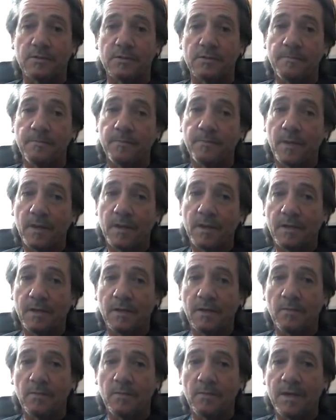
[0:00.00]
you know Man
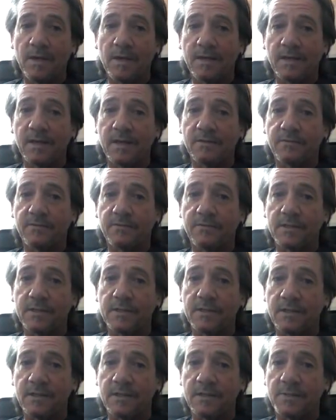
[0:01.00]
United finishing in that
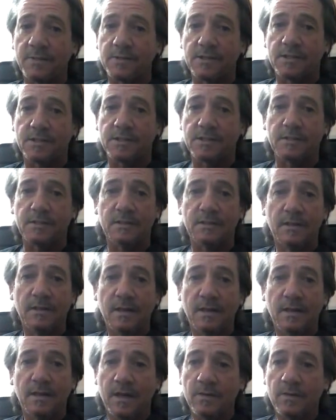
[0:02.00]
position, I
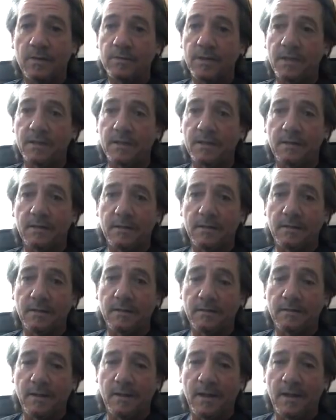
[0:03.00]
don't
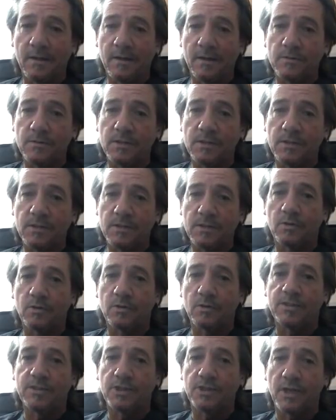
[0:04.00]
see what great
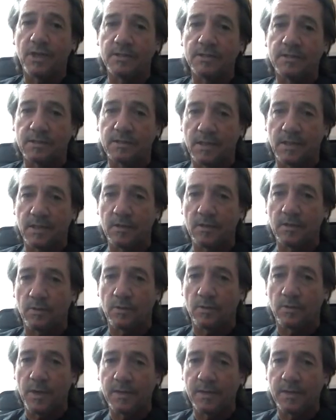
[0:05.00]
changes they're going to make.